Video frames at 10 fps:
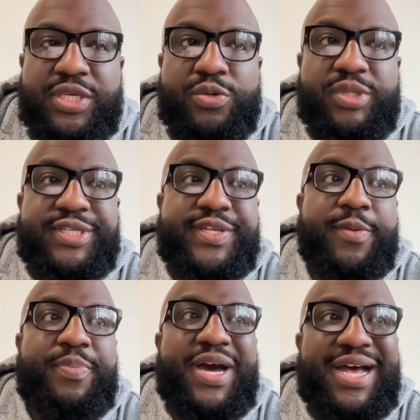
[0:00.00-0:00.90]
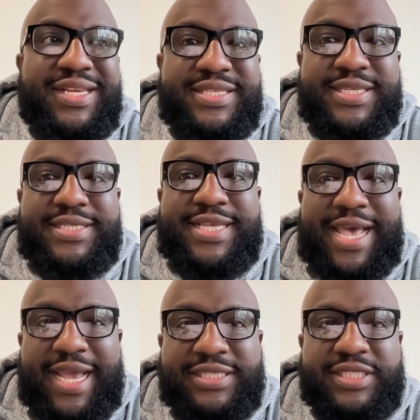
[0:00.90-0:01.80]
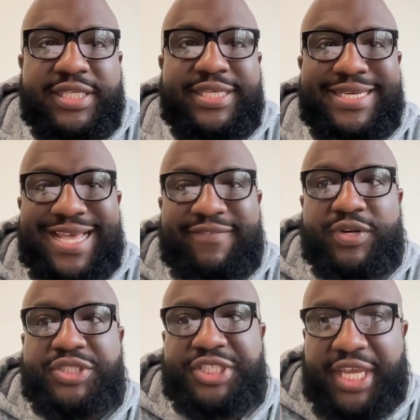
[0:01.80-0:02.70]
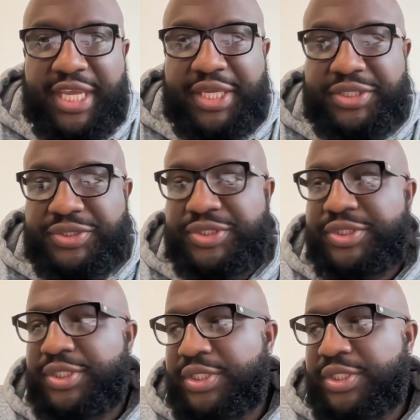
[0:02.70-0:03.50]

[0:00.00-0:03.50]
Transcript: which their policies actually never changed